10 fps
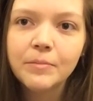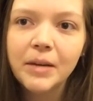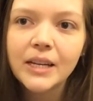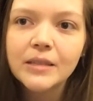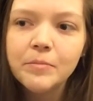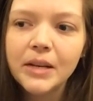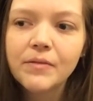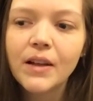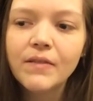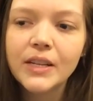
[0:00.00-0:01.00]
because big
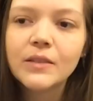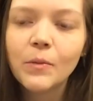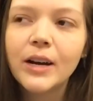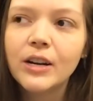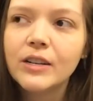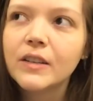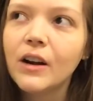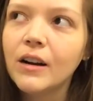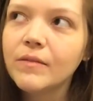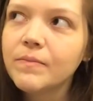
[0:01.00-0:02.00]
fluffy sweaters
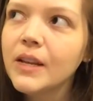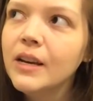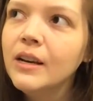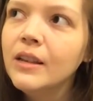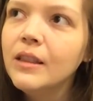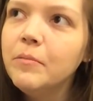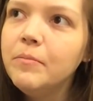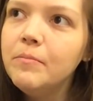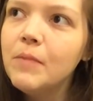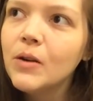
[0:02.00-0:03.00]
are the
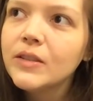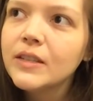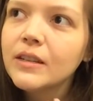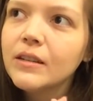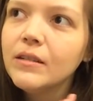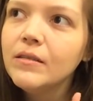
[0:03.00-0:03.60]
most